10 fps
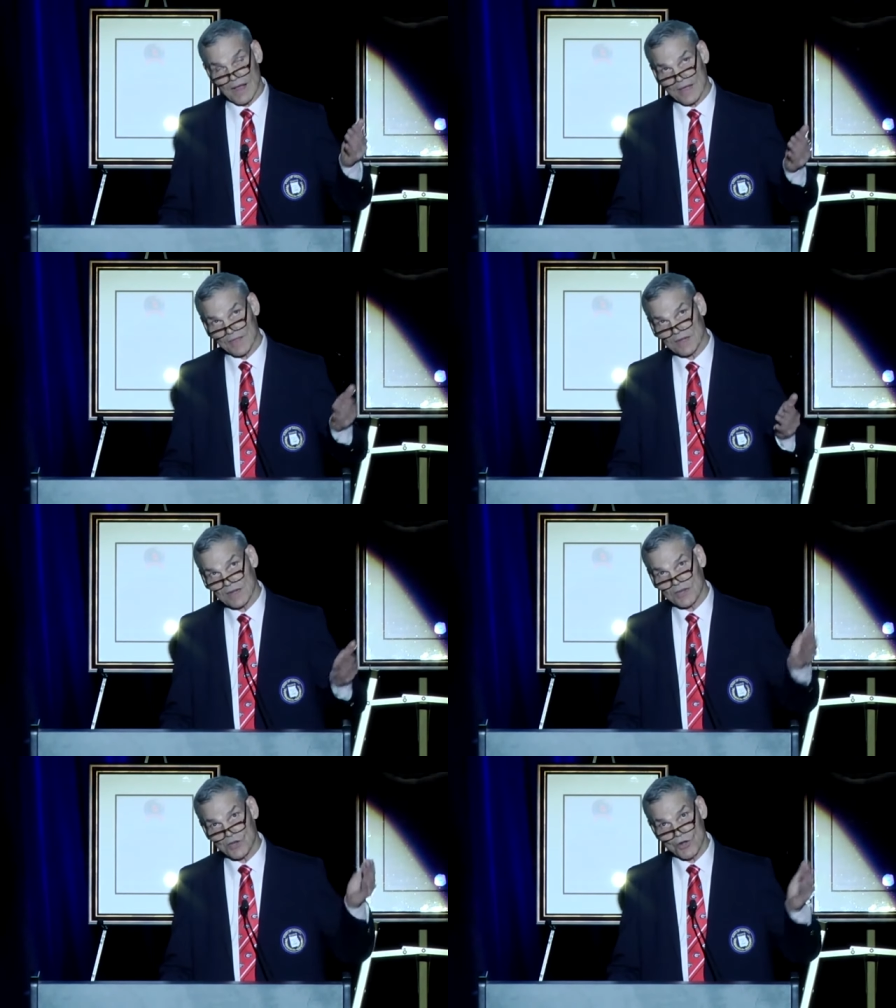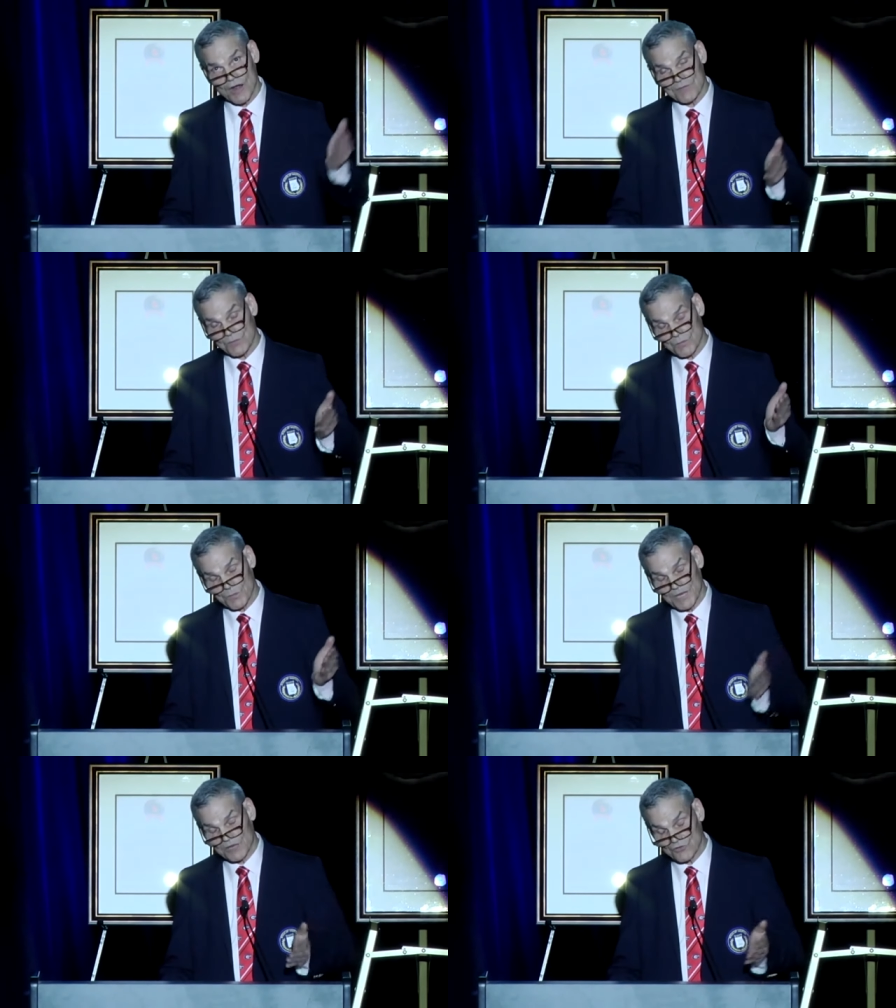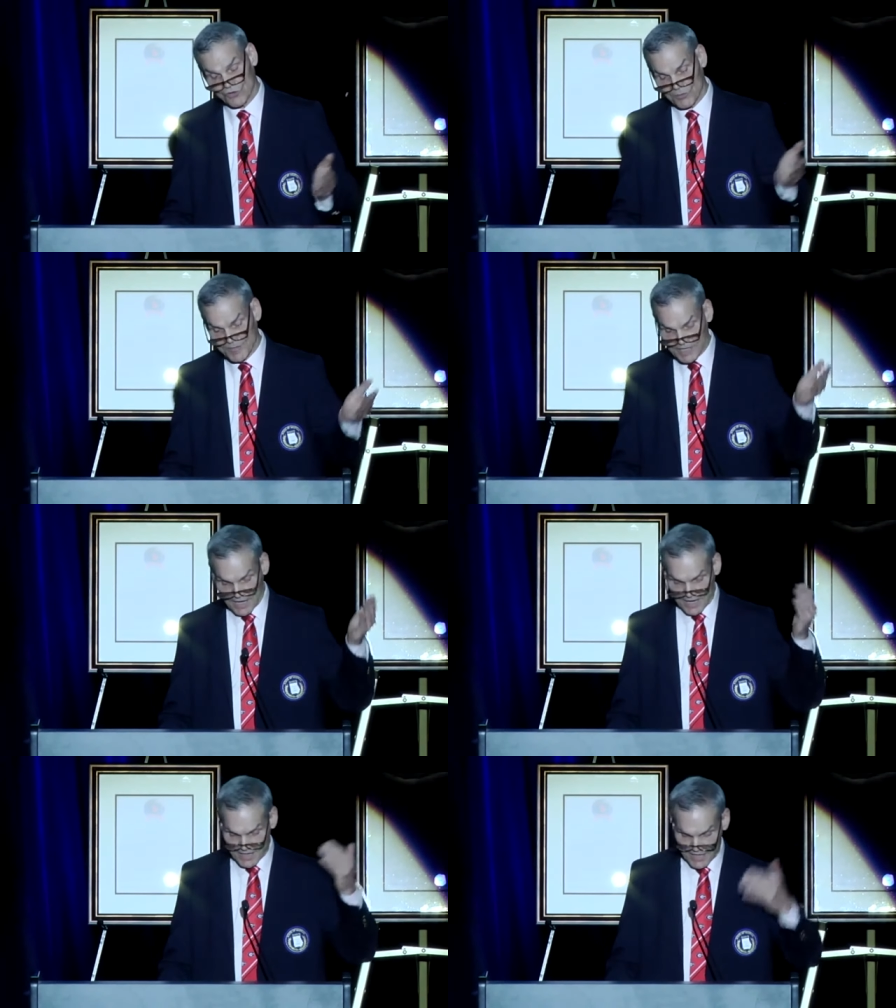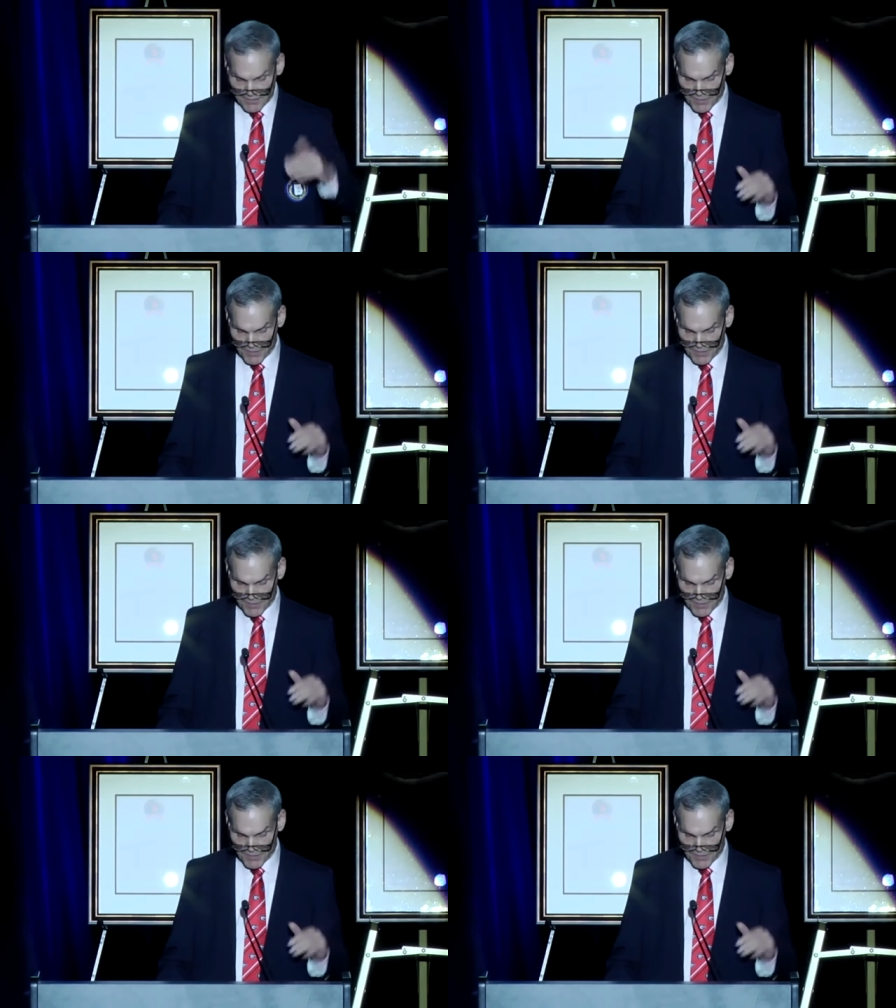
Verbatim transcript: And then a year after being in Germany, I came